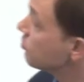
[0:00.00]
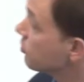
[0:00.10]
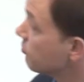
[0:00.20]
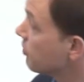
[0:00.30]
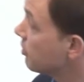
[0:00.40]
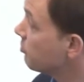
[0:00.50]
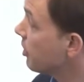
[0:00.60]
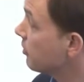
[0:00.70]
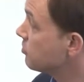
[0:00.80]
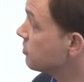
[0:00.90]
for the fungal
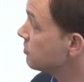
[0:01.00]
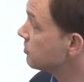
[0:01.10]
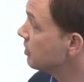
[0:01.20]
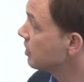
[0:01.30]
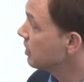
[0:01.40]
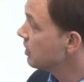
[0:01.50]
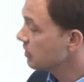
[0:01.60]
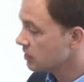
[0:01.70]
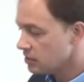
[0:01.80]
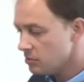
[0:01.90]
pathogens.
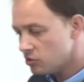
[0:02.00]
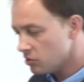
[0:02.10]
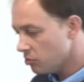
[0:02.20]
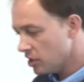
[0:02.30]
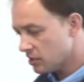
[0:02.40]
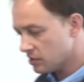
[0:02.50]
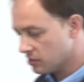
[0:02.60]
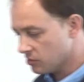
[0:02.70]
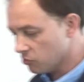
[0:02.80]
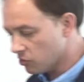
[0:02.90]
There seems to be
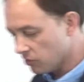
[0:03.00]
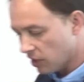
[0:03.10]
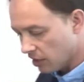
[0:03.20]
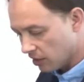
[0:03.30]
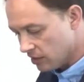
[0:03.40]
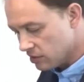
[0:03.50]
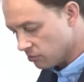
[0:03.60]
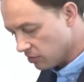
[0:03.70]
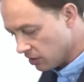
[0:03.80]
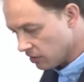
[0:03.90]
this, with it, at least
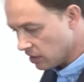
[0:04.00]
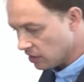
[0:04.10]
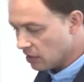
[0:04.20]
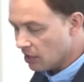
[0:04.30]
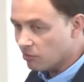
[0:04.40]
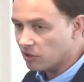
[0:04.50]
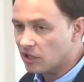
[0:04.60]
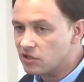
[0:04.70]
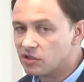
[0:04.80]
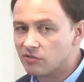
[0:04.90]
within the
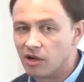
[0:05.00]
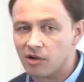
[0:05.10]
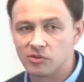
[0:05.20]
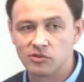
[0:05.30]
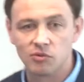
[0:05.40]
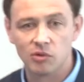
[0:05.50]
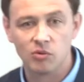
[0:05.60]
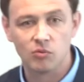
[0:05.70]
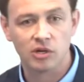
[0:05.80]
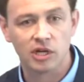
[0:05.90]
plantation environments where
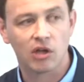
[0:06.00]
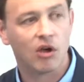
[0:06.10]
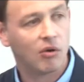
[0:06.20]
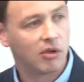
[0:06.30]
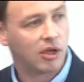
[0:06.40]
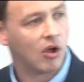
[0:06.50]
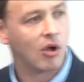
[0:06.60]
we work, a, ho a